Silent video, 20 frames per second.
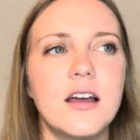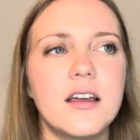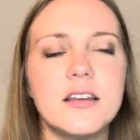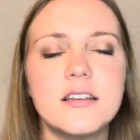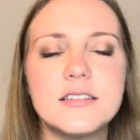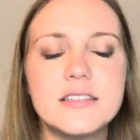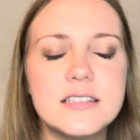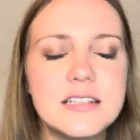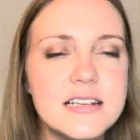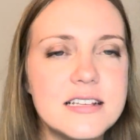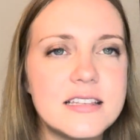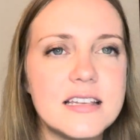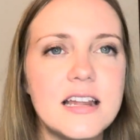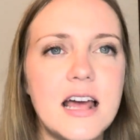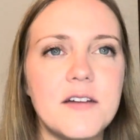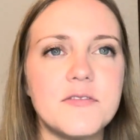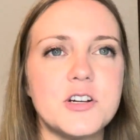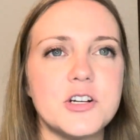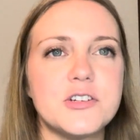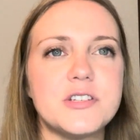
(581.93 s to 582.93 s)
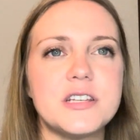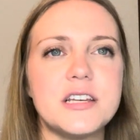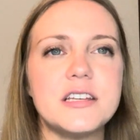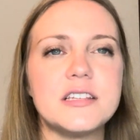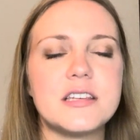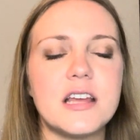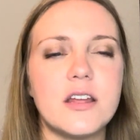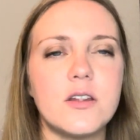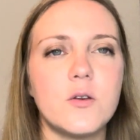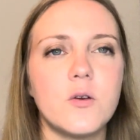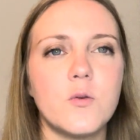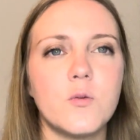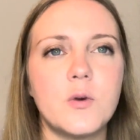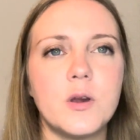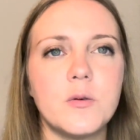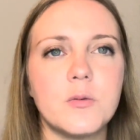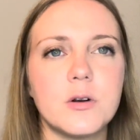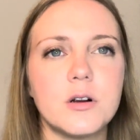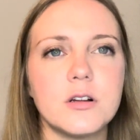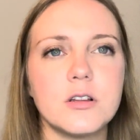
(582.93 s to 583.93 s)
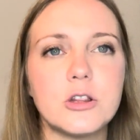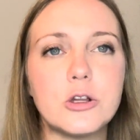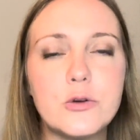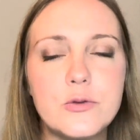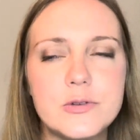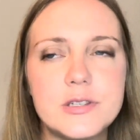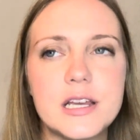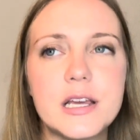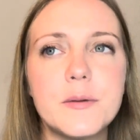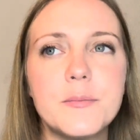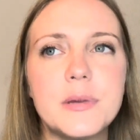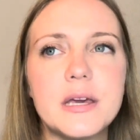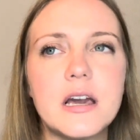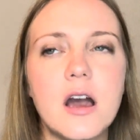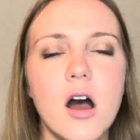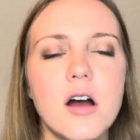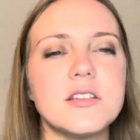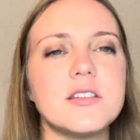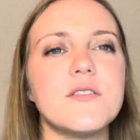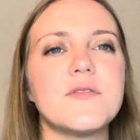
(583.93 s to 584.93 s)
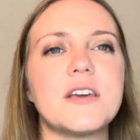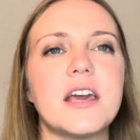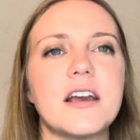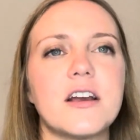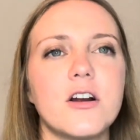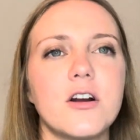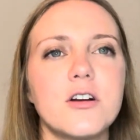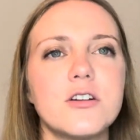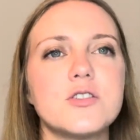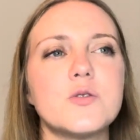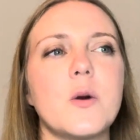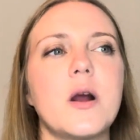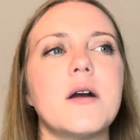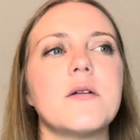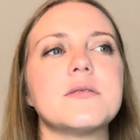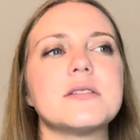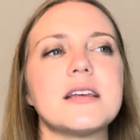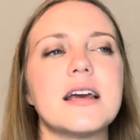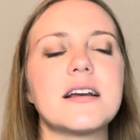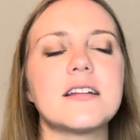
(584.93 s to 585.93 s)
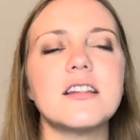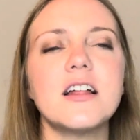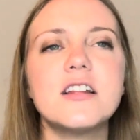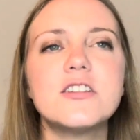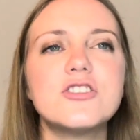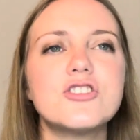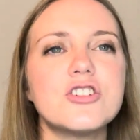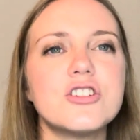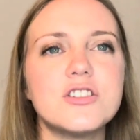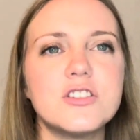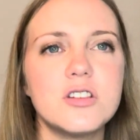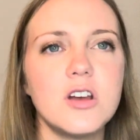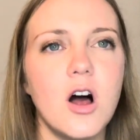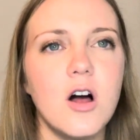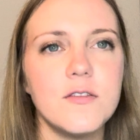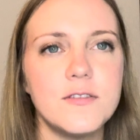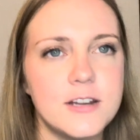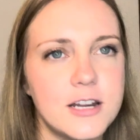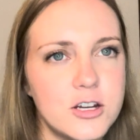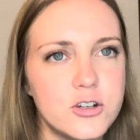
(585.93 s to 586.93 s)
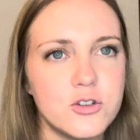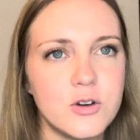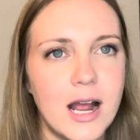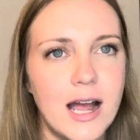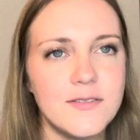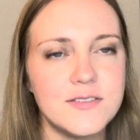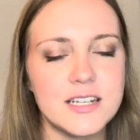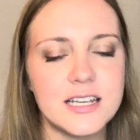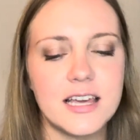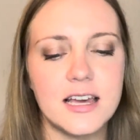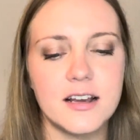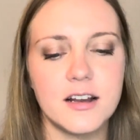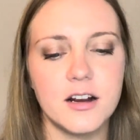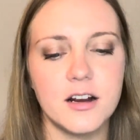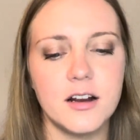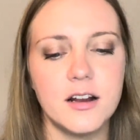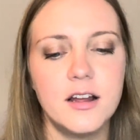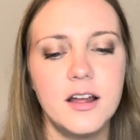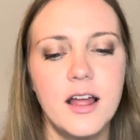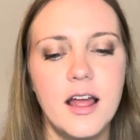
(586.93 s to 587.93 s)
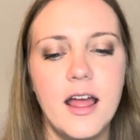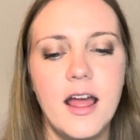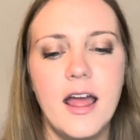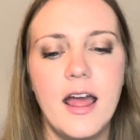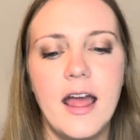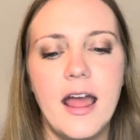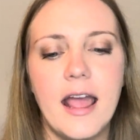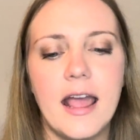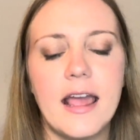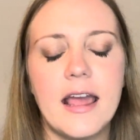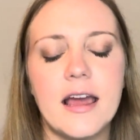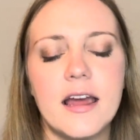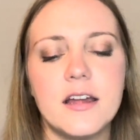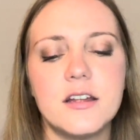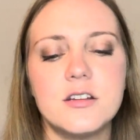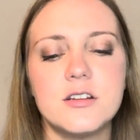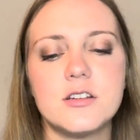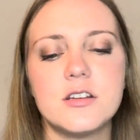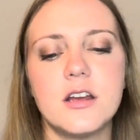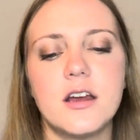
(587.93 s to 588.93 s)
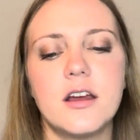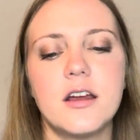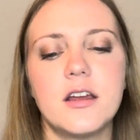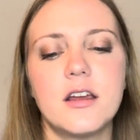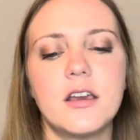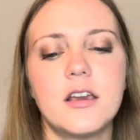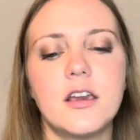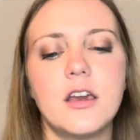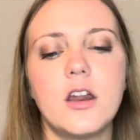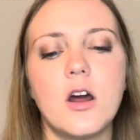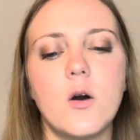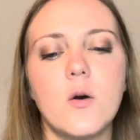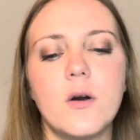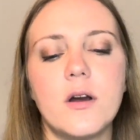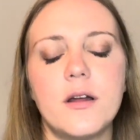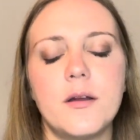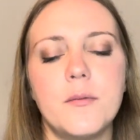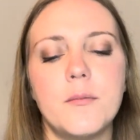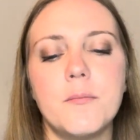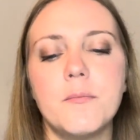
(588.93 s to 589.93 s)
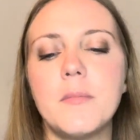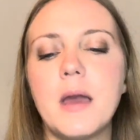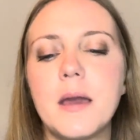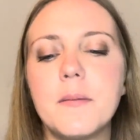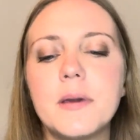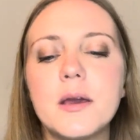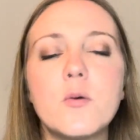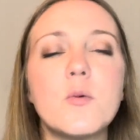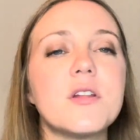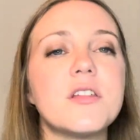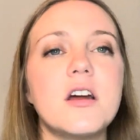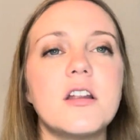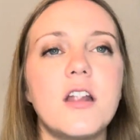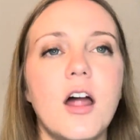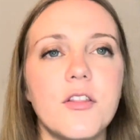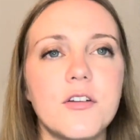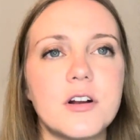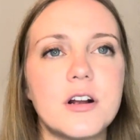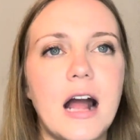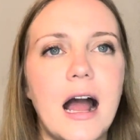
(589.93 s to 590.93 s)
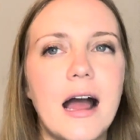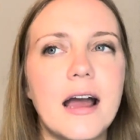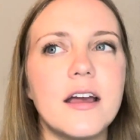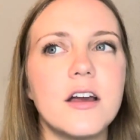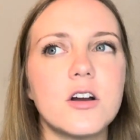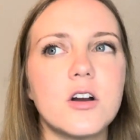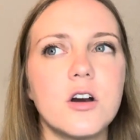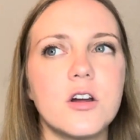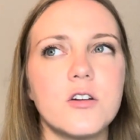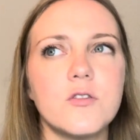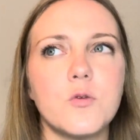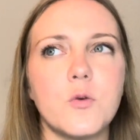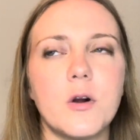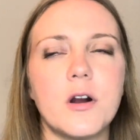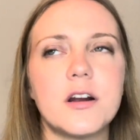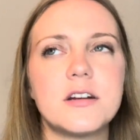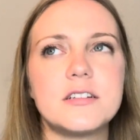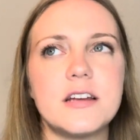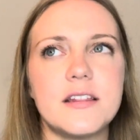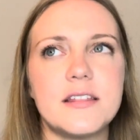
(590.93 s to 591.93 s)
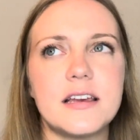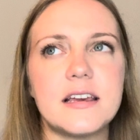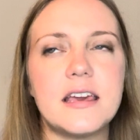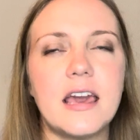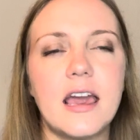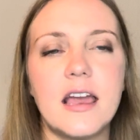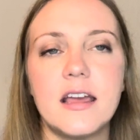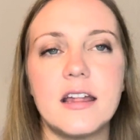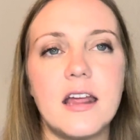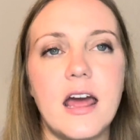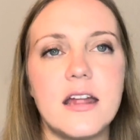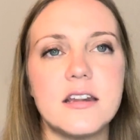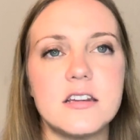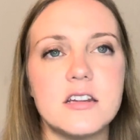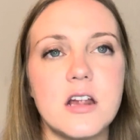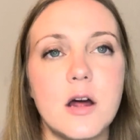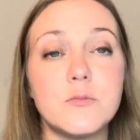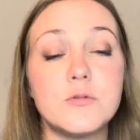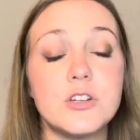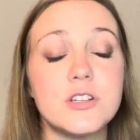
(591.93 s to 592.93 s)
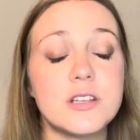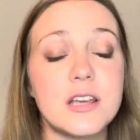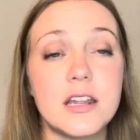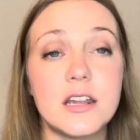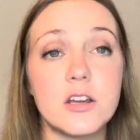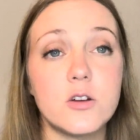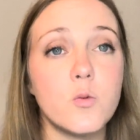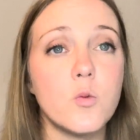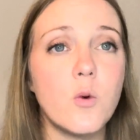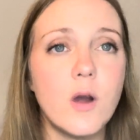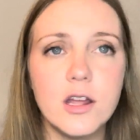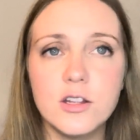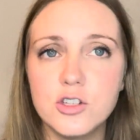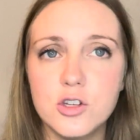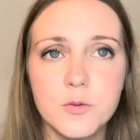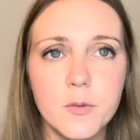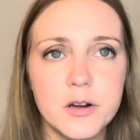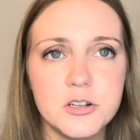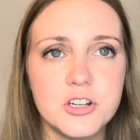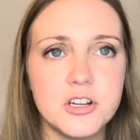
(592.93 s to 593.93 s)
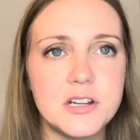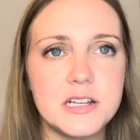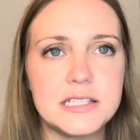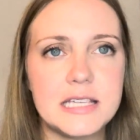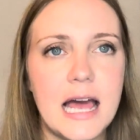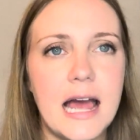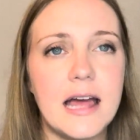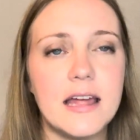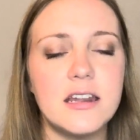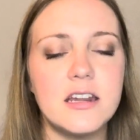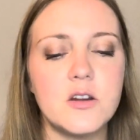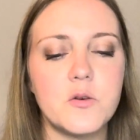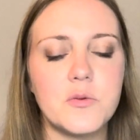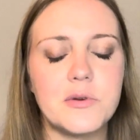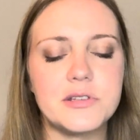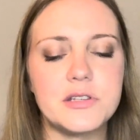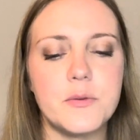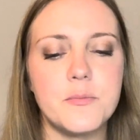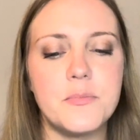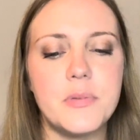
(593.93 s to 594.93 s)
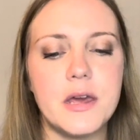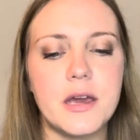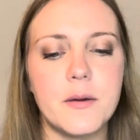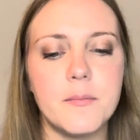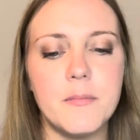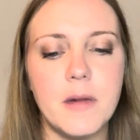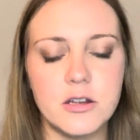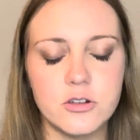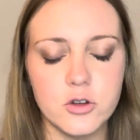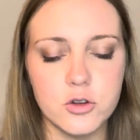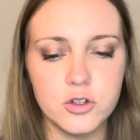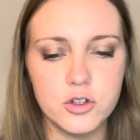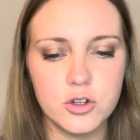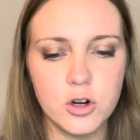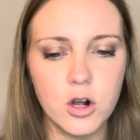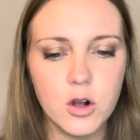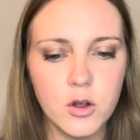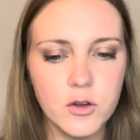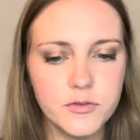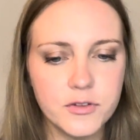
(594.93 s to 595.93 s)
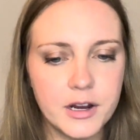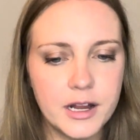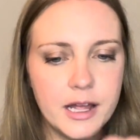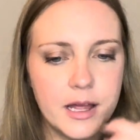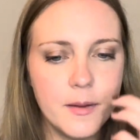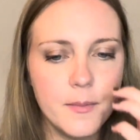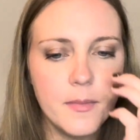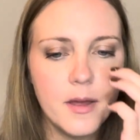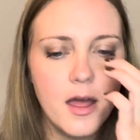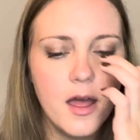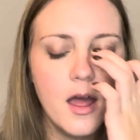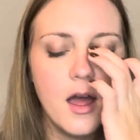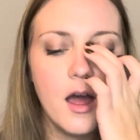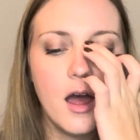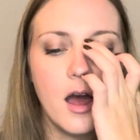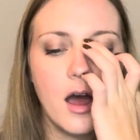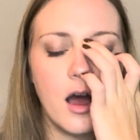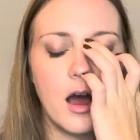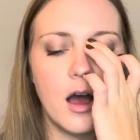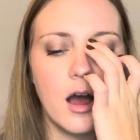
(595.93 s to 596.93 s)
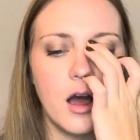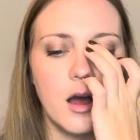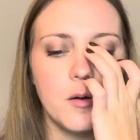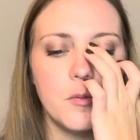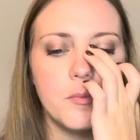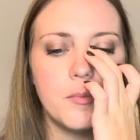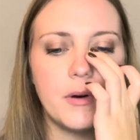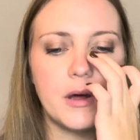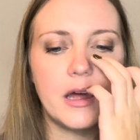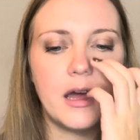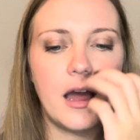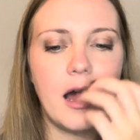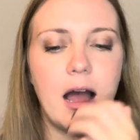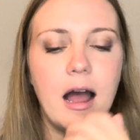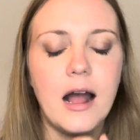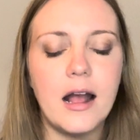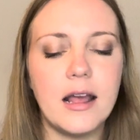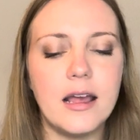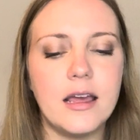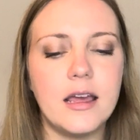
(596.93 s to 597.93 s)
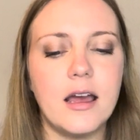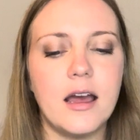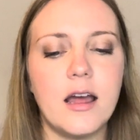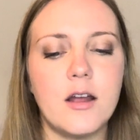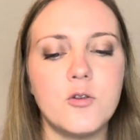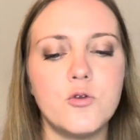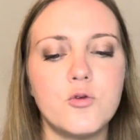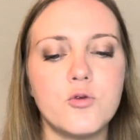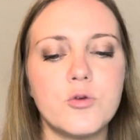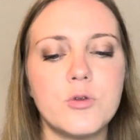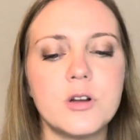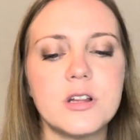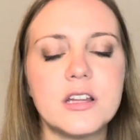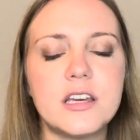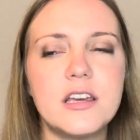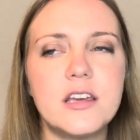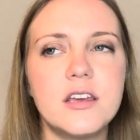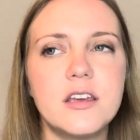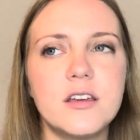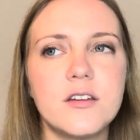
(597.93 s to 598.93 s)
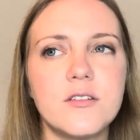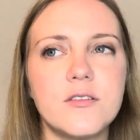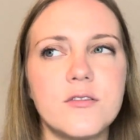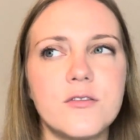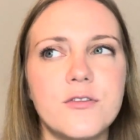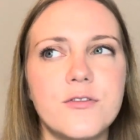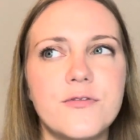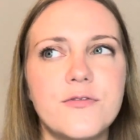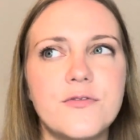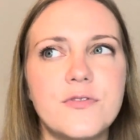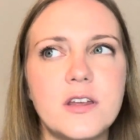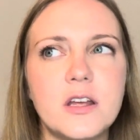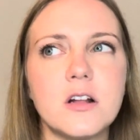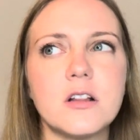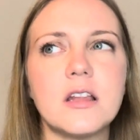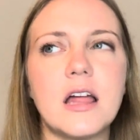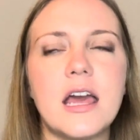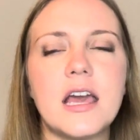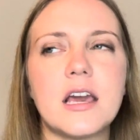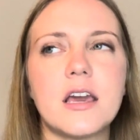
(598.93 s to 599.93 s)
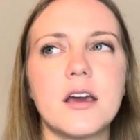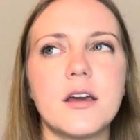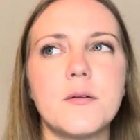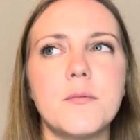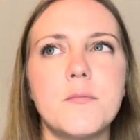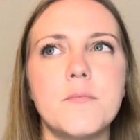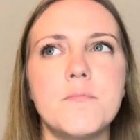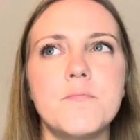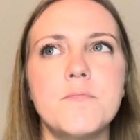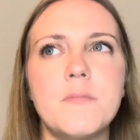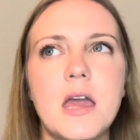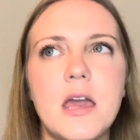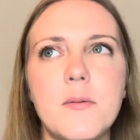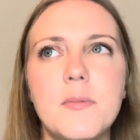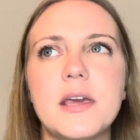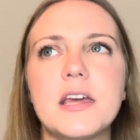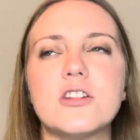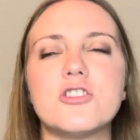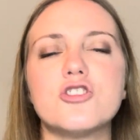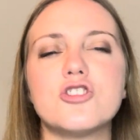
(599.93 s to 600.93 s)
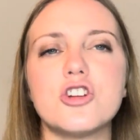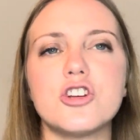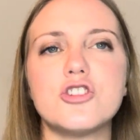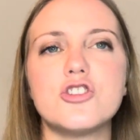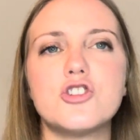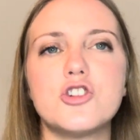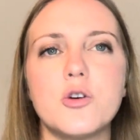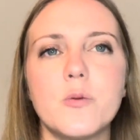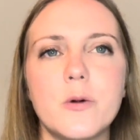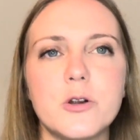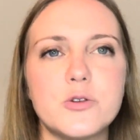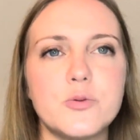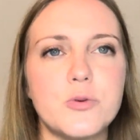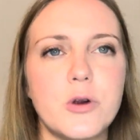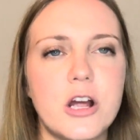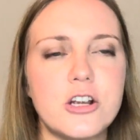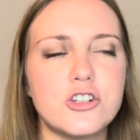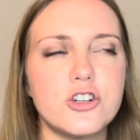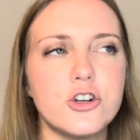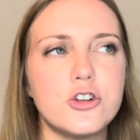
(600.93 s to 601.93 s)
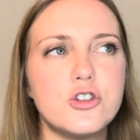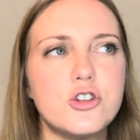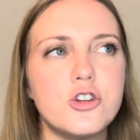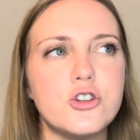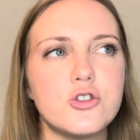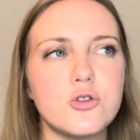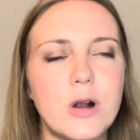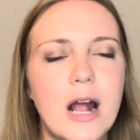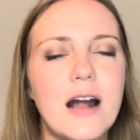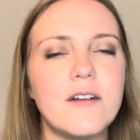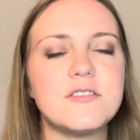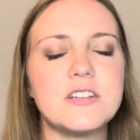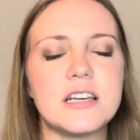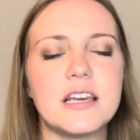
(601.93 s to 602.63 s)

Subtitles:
Season after season, we were losing because of kickers, where I was like, let's just solve it and draft a kicker. And, maybe with another guy it could have worked. I think Cade ended up just getting way too much in his head, and it was a big mental struggle for him. But I really feel like maybe it's just too much pressure to draft a